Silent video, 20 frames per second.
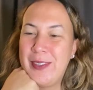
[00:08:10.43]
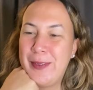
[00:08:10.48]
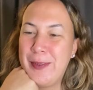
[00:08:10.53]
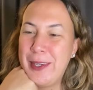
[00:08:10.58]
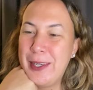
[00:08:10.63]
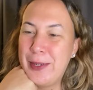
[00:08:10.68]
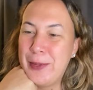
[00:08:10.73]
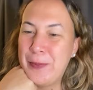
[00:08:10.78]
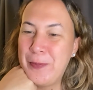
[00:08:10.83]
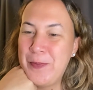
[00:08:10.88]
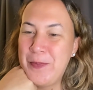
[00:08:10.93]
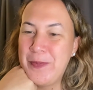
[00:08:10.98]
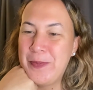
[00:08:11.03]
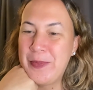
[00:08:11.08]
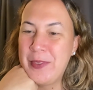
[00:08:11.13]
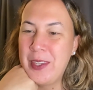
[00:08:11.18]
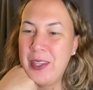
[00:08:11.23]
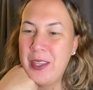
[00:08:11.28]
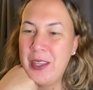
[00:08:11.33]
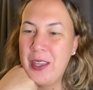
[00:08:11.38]
Wow.
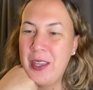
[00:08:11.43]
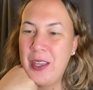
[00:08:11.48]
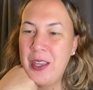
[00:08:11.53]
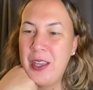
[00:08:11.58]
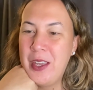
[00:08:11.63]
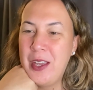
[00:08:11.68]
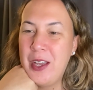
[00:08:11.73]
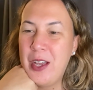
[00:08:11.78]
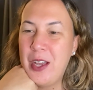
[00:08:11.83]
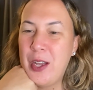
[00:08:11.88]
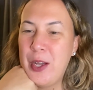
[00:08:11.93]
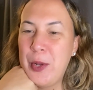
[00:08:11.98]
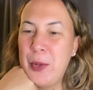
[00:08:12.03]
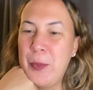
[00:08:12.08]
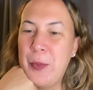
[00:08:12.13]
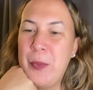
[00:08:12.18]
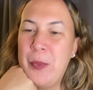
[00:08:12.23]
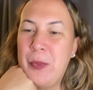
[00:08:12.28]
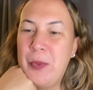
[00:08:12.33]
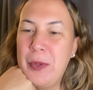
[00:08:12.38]

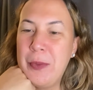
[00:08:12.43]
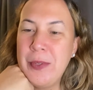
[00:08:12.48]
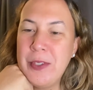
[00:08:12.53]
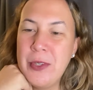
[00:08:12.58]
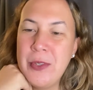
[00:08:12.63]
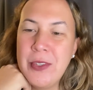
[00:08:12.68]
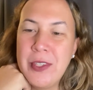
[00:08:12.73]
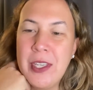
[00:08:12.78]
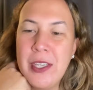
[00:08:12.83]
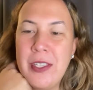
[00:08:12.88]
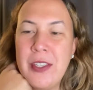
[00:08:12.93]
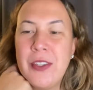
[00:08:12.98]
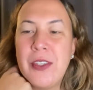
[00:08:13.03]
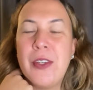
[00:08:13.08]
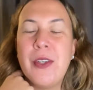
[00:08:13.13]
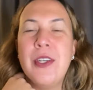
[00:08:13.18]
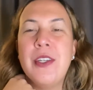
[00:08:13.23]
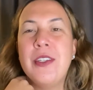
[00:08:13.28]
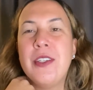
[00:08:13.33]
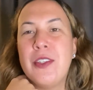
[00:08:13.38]
What would you say
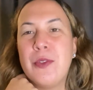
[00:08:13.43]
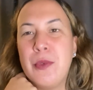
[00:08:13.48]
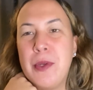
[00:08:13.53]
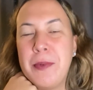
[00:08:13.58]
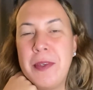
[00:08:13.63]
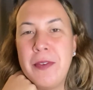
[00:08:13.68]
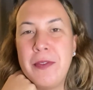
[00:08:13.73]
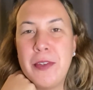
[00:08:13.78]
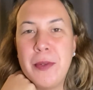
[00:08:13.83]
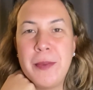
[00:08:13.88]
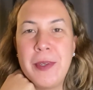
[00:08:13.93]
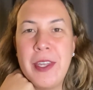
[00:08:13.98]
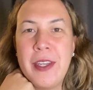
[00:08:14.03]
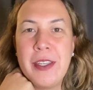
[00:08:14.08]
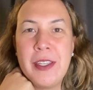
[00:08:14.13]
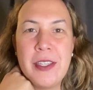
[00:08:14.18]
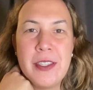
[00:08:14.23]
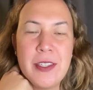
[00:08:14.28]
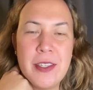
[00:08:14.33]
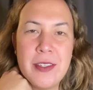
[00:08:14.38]
discourages women from
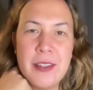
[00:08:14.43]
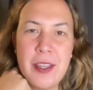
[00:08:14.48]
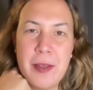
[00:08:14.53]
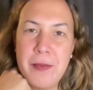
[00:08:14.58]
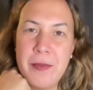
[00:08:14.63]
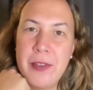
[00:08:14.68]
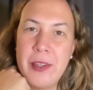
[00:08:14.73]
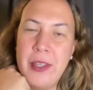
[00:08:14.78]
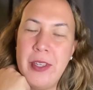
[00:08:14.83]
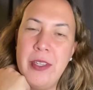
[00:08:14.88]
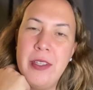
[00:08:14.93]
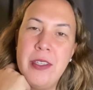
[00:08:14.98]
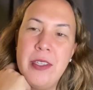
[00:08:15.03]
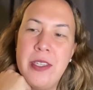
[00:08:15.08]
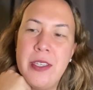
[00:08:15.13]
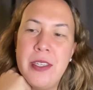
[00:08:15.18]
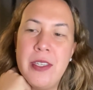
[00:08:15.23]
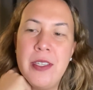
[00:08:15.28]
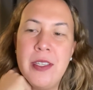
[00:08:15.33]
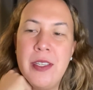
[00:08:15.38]
getting into STEM
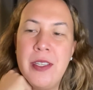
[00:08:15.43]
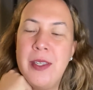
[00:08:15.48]
fields?